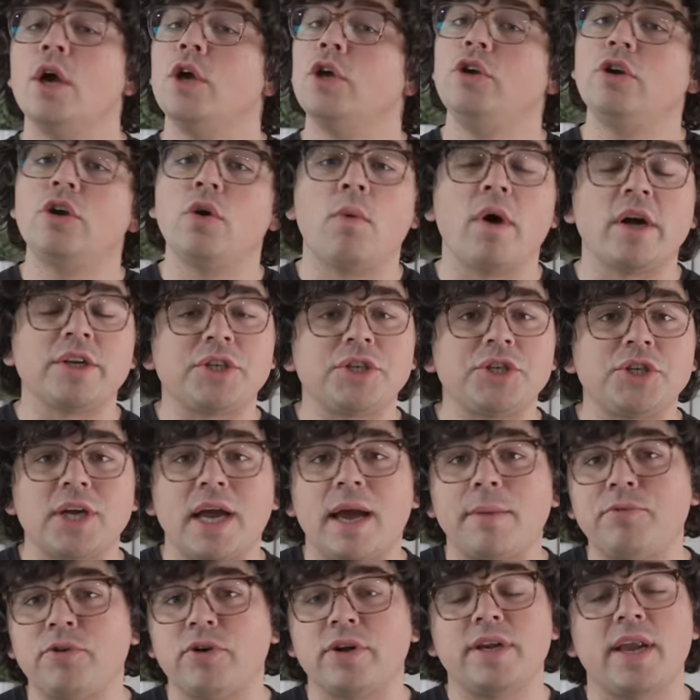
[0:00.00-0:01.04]
You can watch a
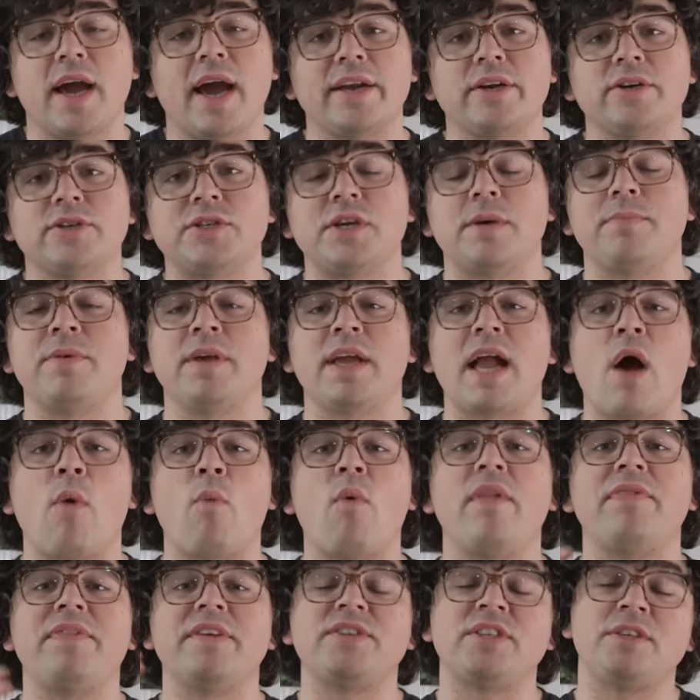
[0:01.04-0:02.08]
chapter a night or something. I
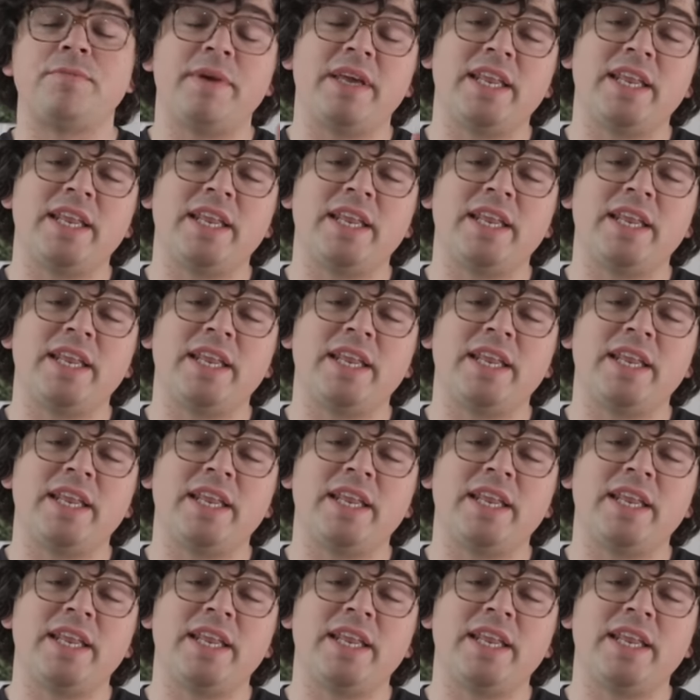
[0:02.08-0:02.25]
want this to